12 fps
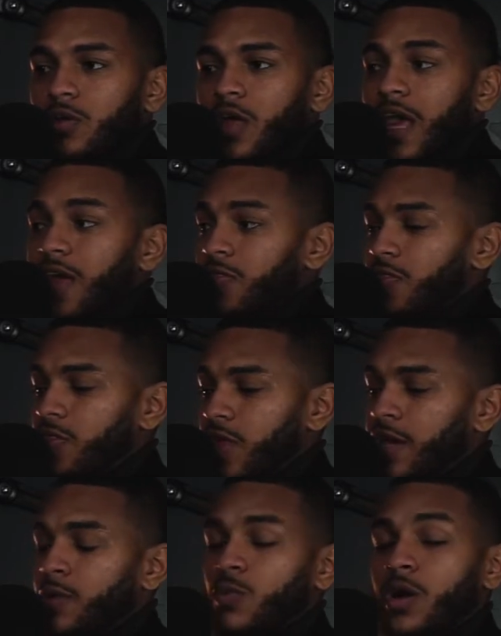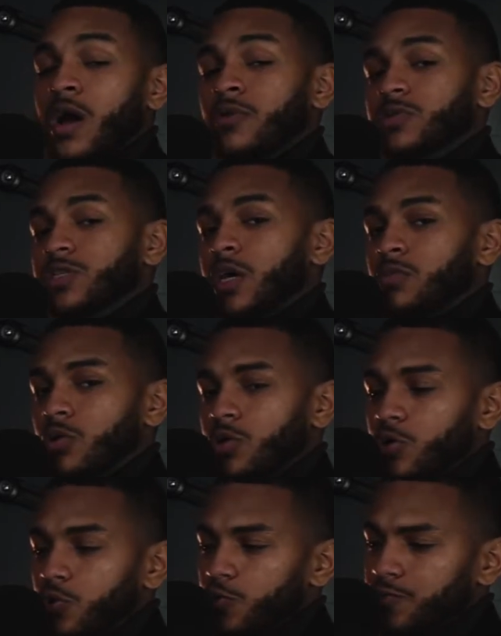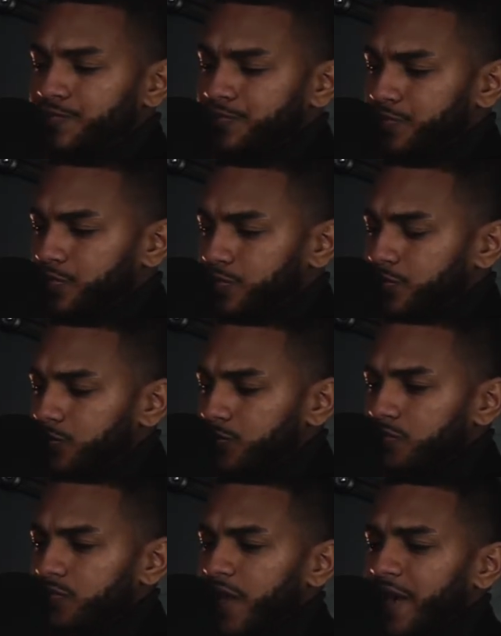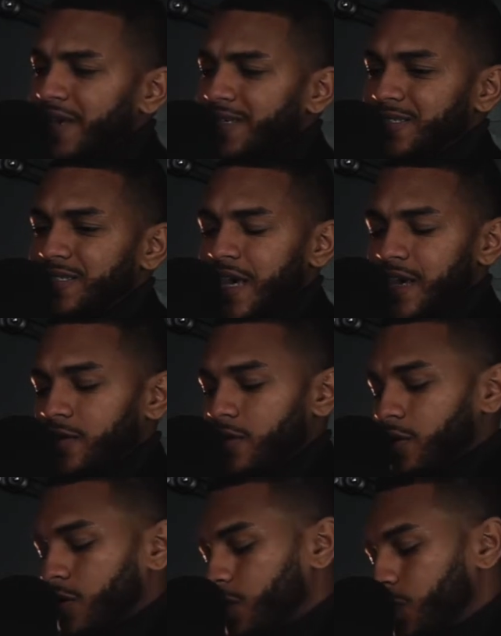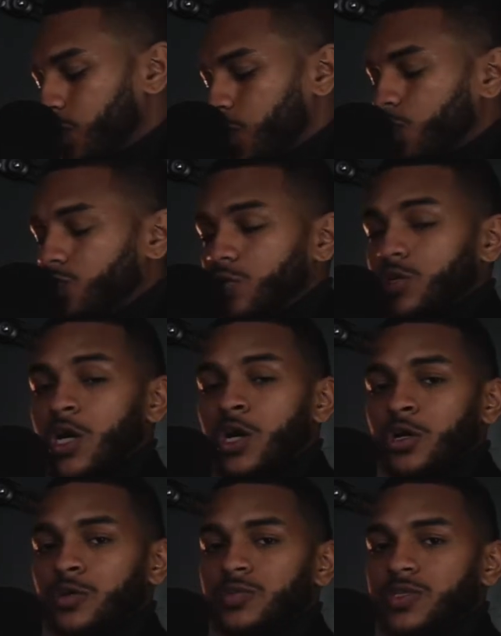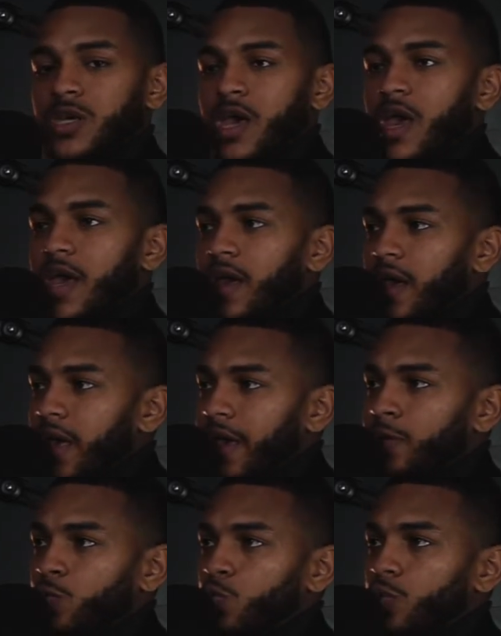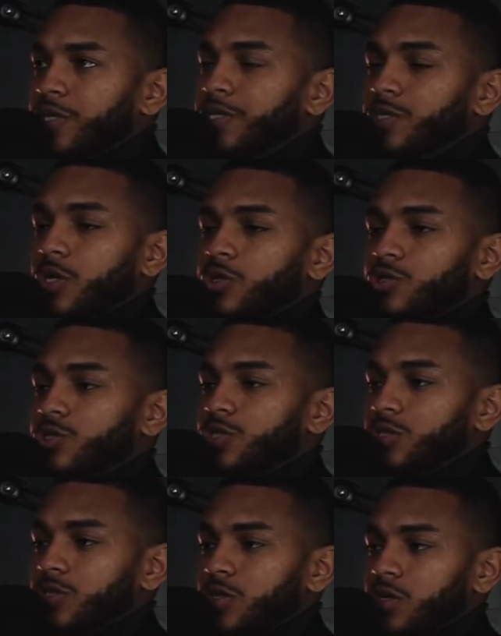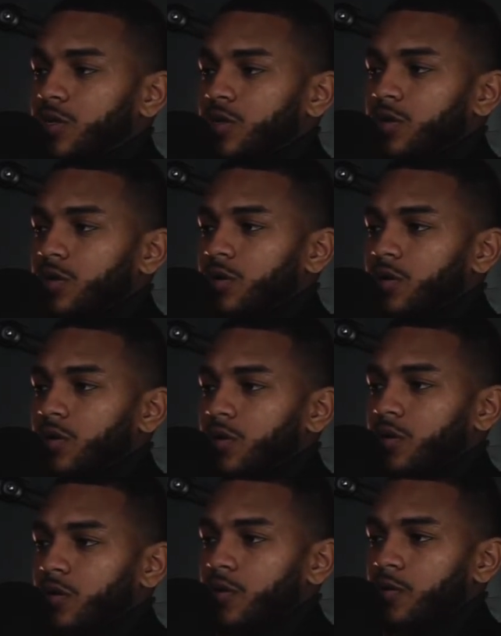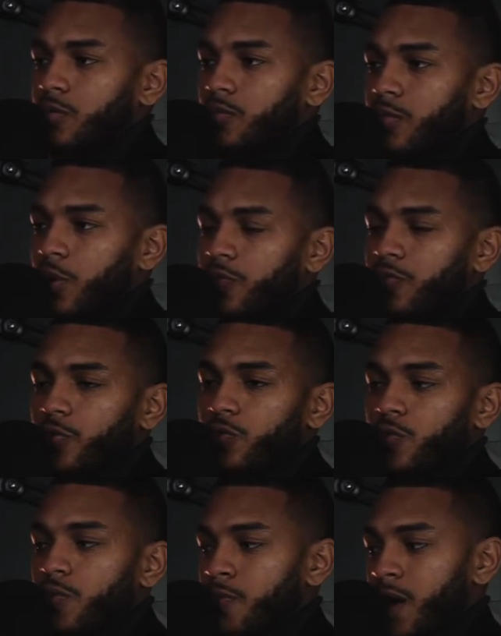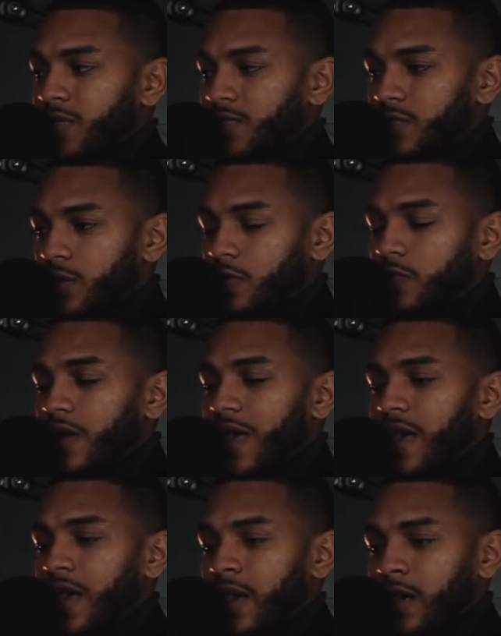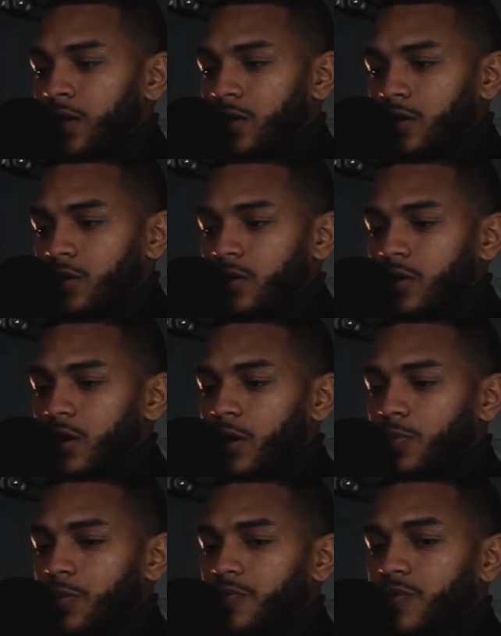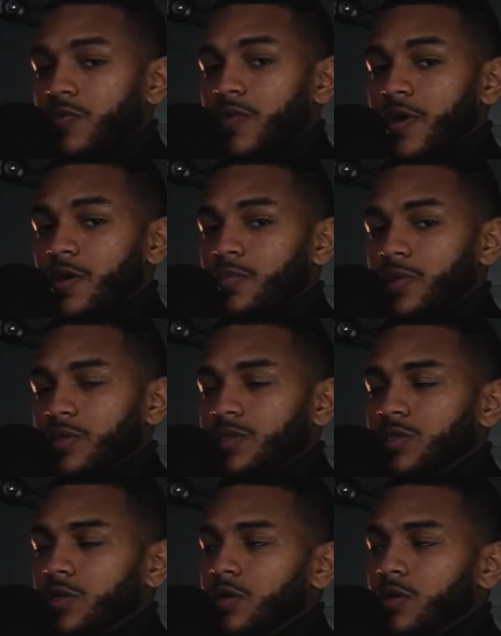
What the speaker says: And then what I was able to do is take those terms and research, both through myself and help of the therapist,